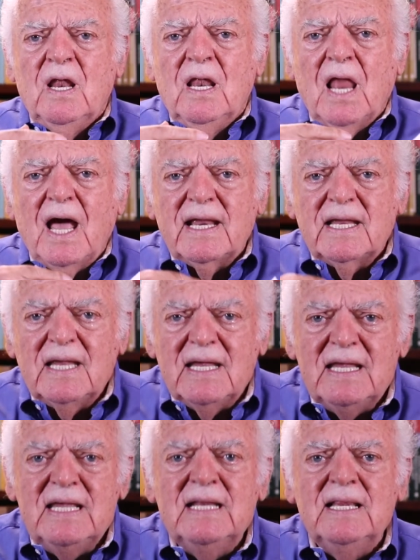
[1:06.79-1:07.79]
like
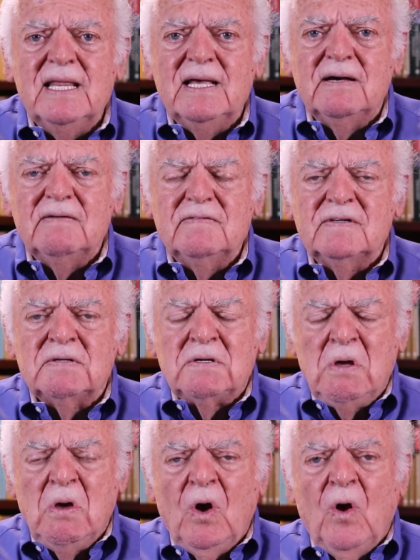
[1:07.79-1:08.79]
he lives
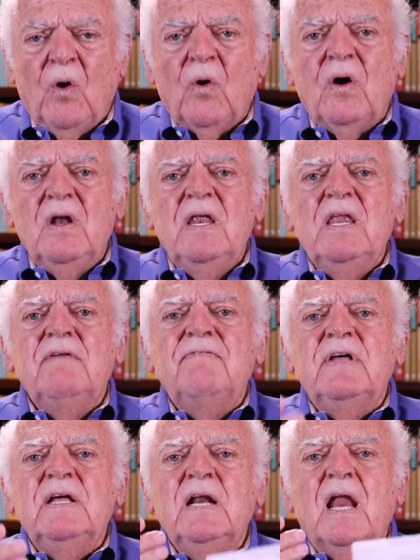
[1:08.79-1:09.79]
or
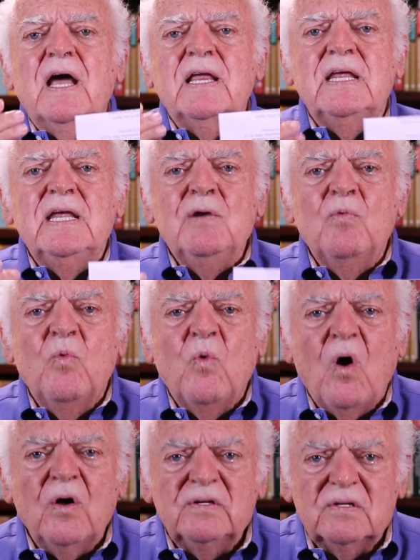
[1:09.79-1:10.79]
living like he
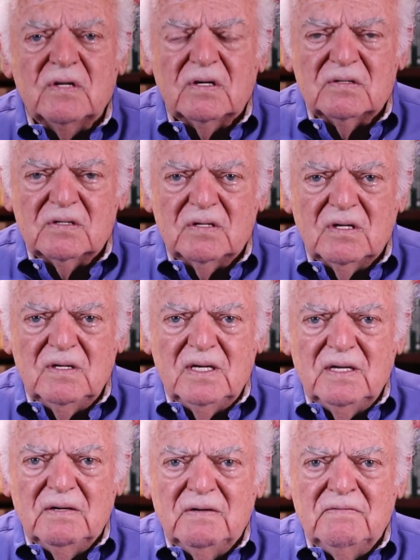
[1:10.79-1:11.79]
wants us to
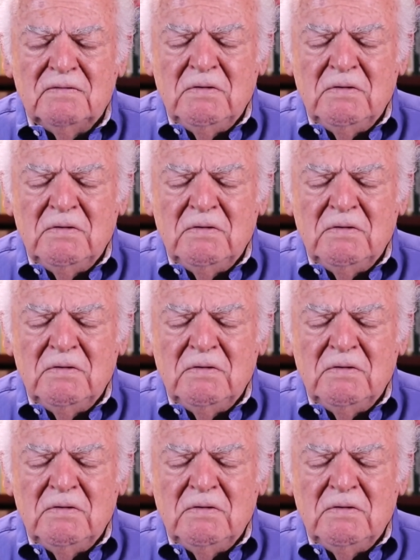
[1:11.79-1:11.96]
live